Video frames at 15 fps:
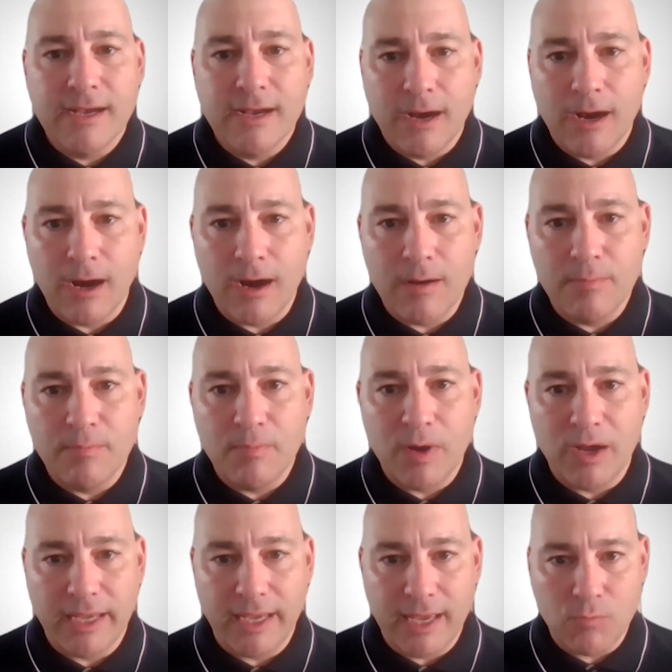
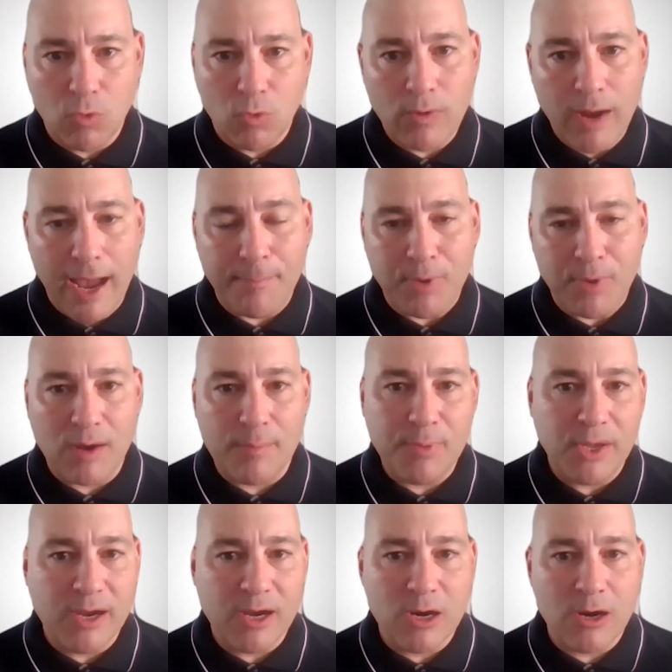Again, we'll wrap it up
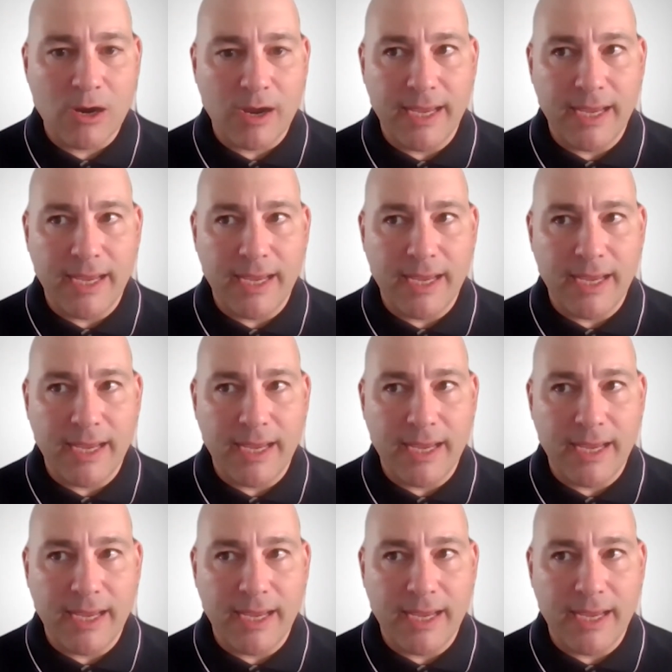here.